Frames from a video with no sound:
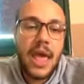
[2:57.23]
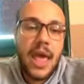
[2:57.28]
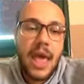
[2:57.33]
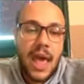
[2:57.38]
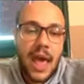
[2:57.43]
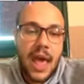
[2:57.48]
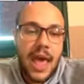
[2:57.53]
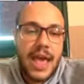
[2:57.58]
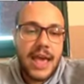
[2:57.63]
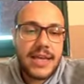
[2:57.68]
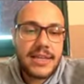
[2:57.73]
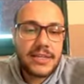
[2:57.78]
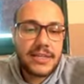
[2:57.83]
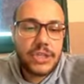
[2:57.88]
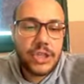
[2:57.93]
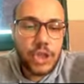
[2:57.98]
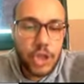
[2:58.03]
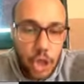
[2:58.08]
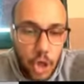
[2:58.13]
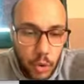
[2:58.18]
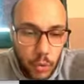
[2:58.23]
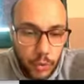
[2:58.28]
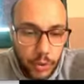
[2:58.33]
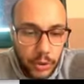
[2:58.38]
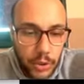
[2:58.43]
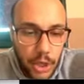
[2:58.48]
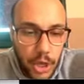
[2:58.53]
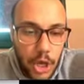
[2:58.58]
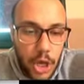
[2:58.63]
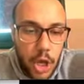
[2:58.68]
As shown,
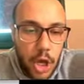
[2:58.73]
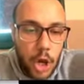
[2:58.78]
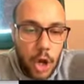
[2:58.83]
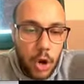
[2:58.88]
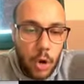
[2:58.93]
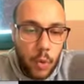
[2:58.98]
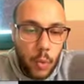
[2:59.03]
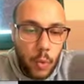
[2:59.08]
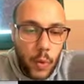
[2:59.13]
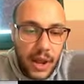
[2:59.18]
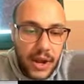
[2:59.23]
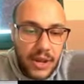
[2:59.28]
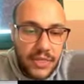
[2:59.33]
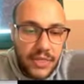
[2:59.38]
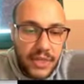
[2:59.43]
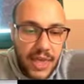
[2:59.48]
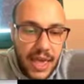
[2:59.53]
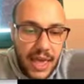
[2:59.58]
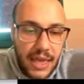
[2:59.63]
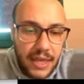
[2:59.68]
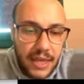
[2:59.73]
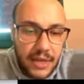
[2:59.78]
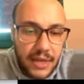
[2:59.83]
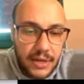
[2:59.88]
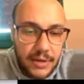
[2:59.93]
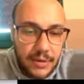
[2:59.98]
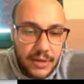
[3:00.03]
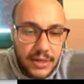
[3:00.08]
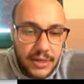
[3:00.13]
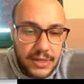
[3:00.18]
when the angle
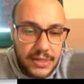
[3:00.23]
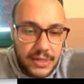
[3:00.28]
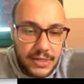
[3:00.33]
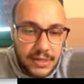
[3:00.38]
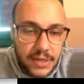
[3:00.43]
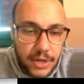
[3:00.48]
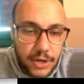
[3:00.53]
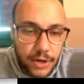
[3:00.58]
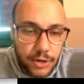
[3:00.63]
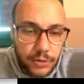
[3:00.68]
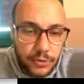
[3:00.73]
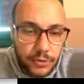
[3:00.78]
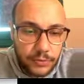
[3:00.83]
is 0,